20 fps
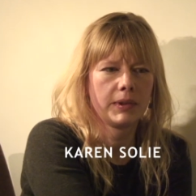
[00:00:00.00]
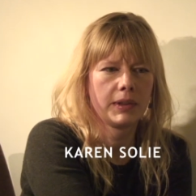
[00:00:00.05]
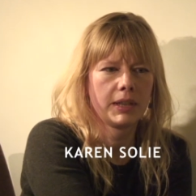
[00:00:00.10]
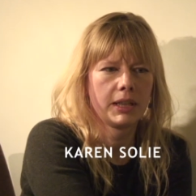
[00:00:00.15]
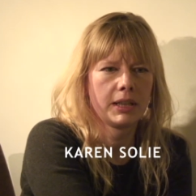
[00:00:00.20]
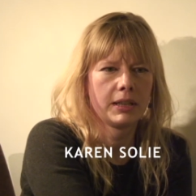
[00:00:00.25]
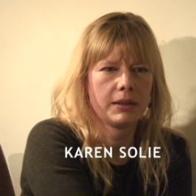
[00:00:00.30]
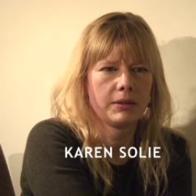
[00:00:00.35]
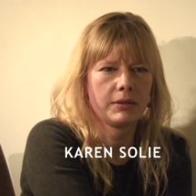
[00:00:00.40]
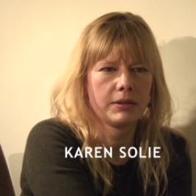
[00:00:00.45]

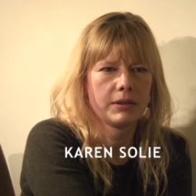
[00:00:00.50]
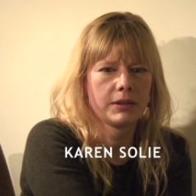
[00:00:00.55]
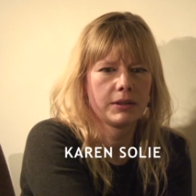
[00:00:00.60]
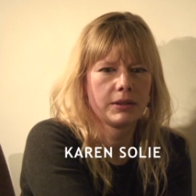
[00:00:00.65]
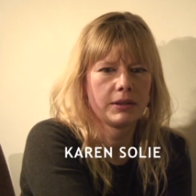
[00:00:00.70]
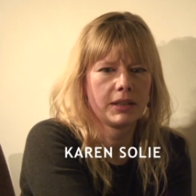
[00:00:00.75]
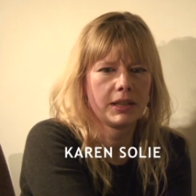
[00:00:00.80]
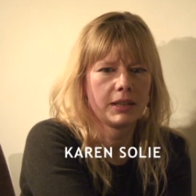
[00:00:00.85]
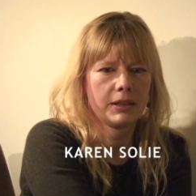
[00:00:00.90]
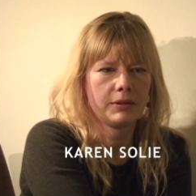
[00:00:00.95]

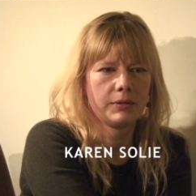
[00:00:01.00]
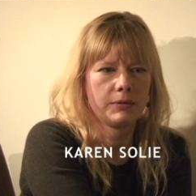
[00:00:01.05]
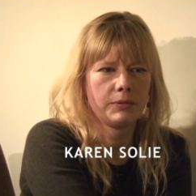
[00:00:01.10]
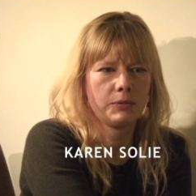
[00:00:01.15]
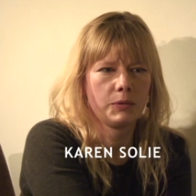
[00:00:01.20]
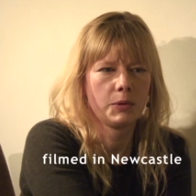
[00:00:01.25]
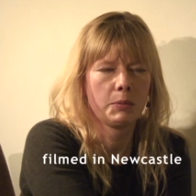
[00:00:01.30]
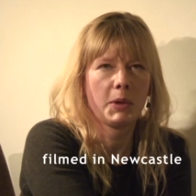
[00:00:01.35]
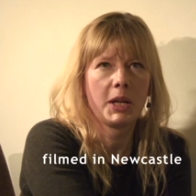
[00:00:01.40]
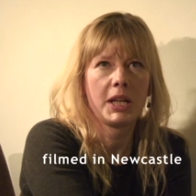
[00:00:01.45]
it
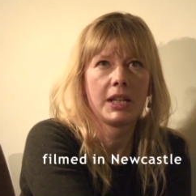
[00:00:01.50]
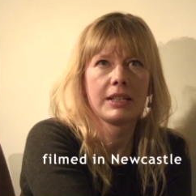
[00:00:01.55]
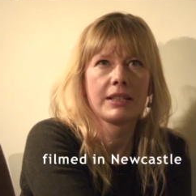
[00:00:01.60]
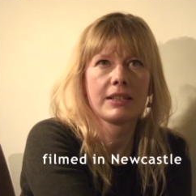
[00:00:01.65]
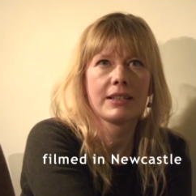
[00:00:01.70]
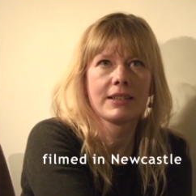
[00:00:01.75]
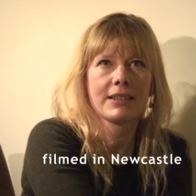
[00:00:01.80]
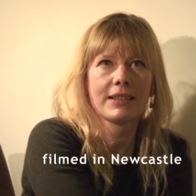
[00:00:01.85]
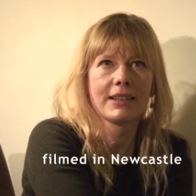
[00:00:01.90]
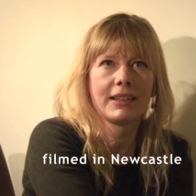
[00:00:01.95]

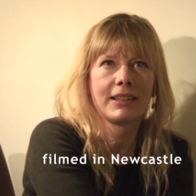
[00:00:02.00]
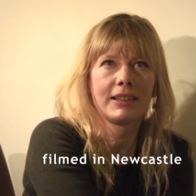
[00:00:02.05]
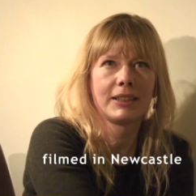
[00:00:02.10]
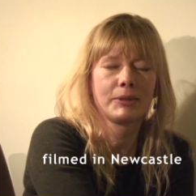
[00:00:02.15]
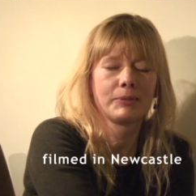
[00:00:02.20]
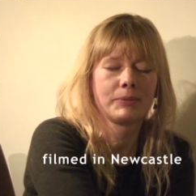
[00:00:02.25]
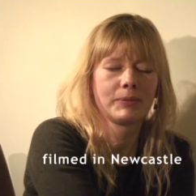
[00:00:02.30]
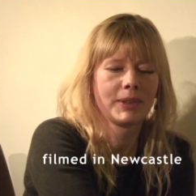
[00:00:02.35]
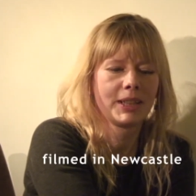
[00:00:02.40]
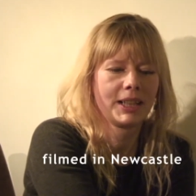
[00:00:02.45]
remains a